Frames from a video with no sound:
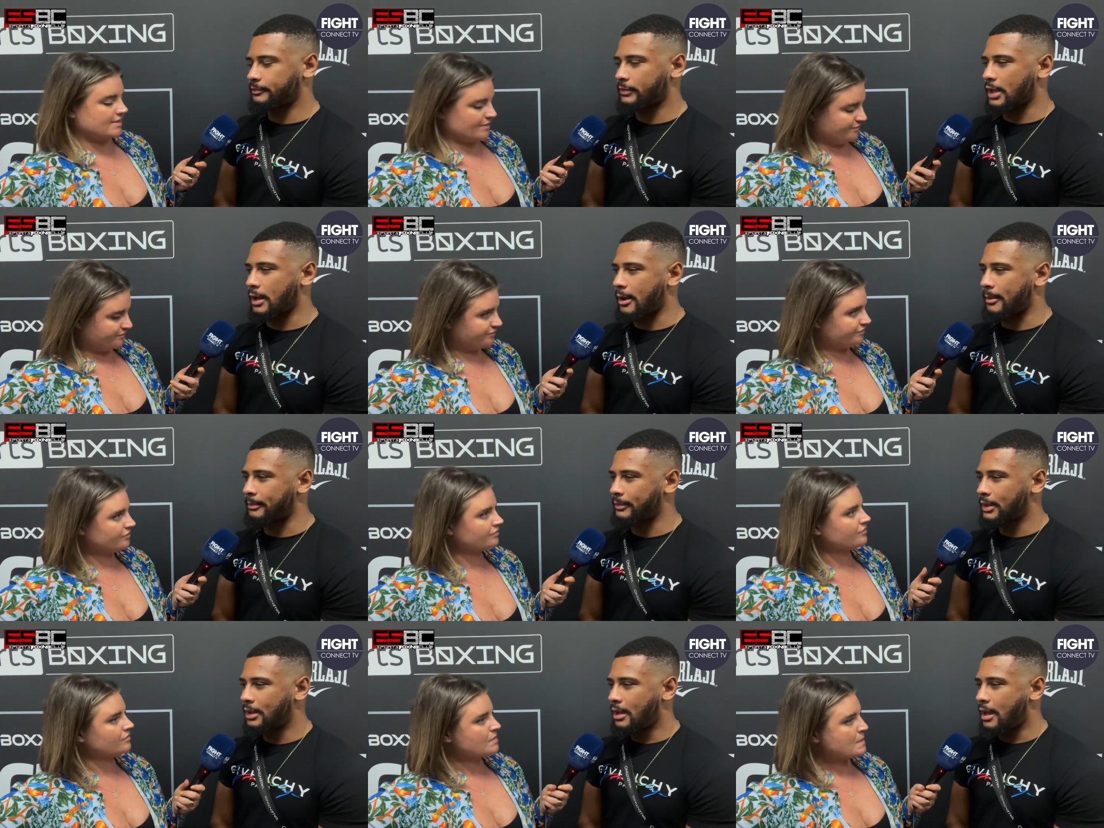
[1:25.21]
Speaker 1: Um,
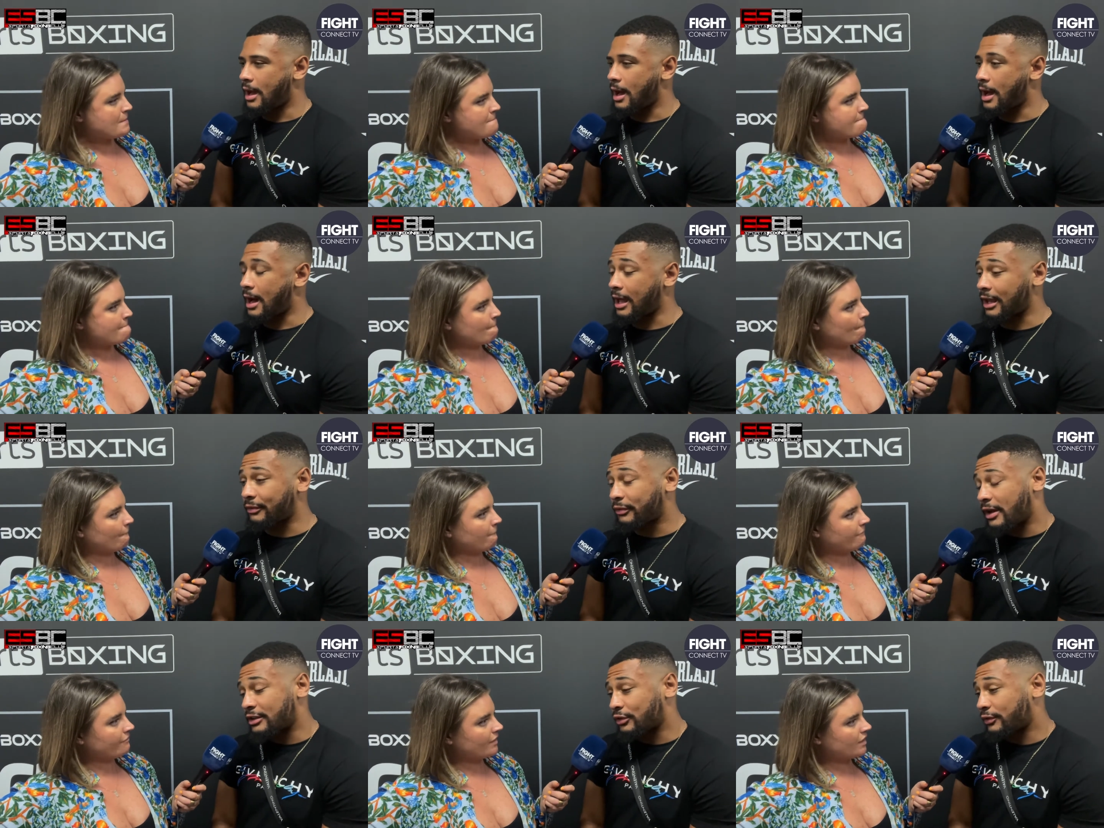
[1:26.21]
and I've,
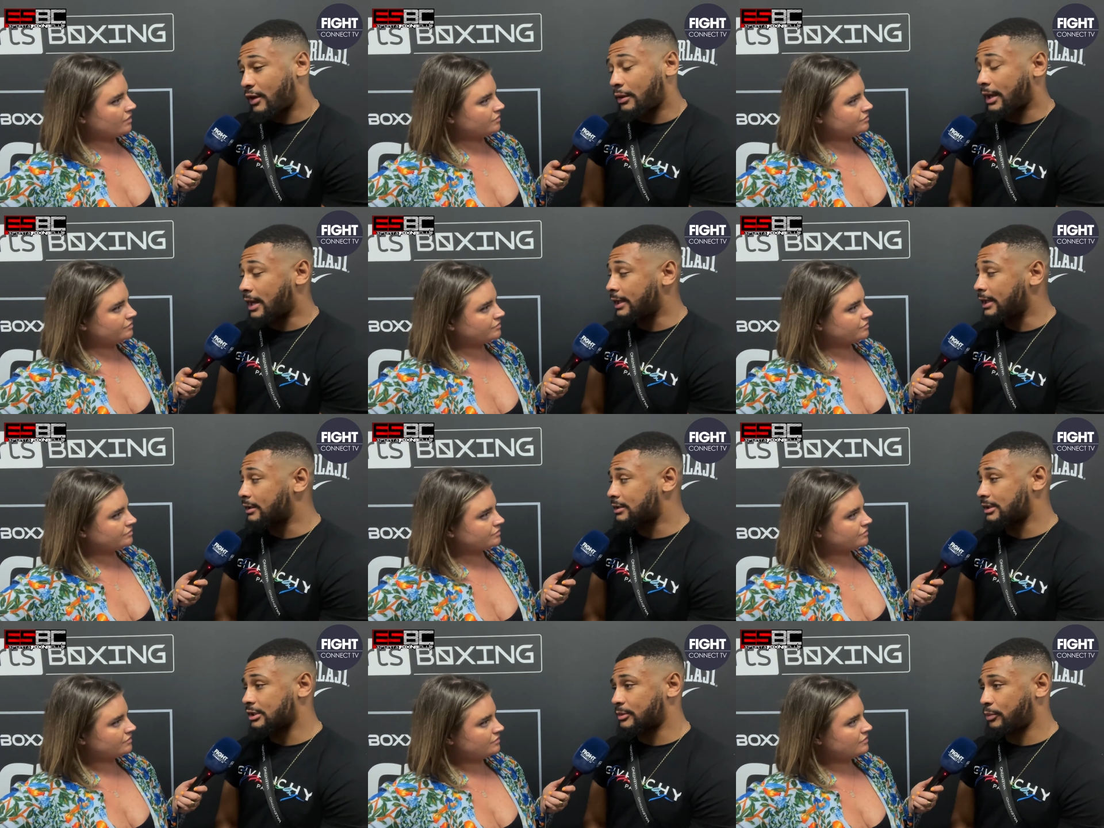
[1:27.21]
i just felt like I needed
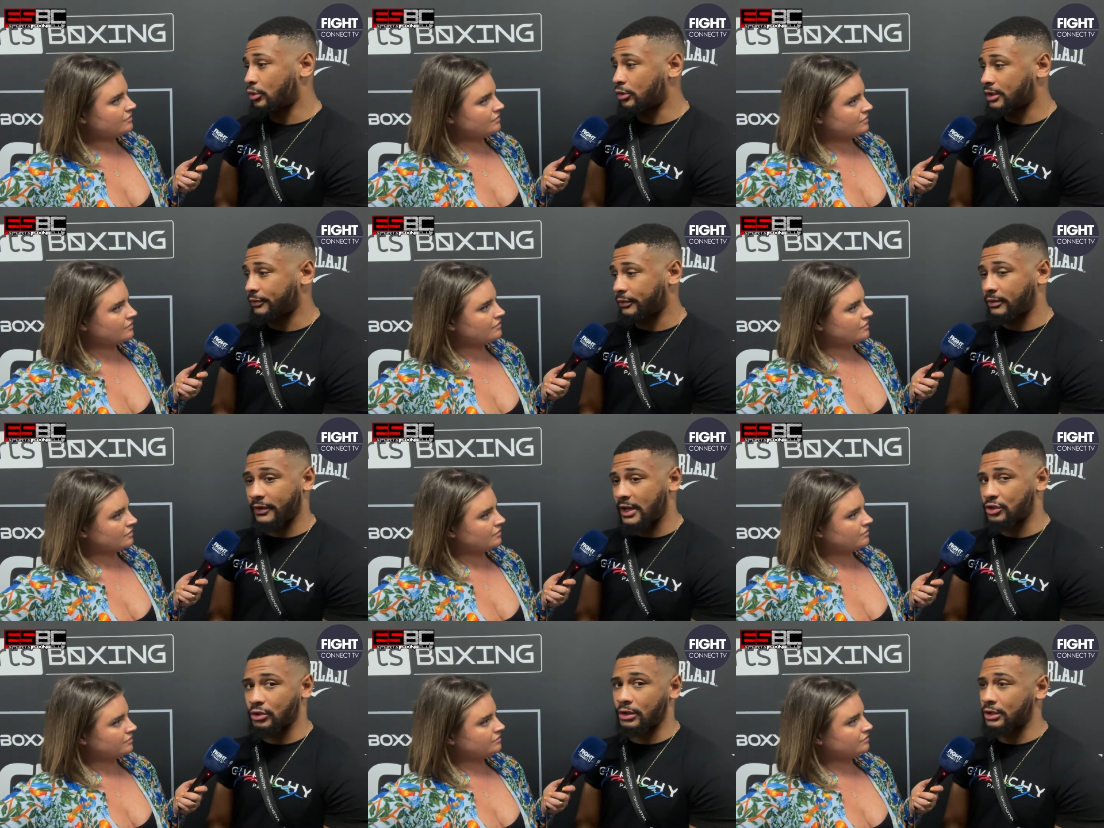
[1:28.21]
to explore a different
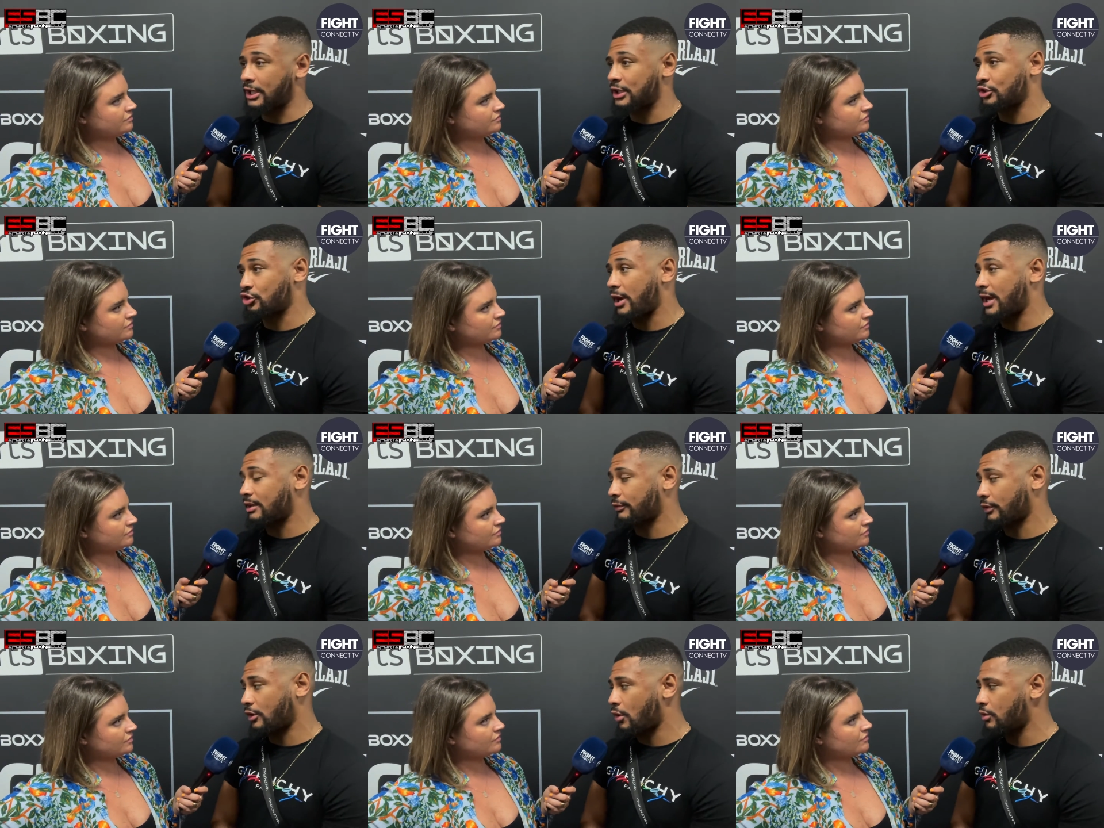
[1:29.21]
adventure and, and try a
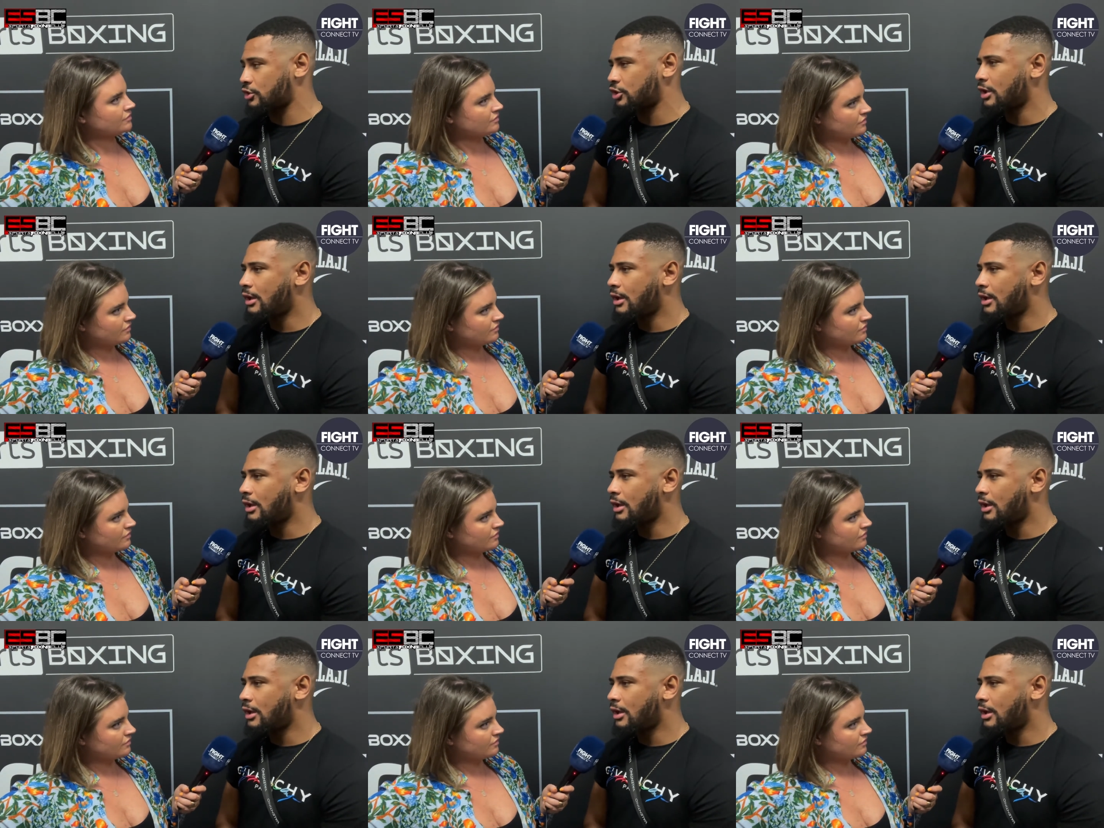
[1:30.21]
different coach.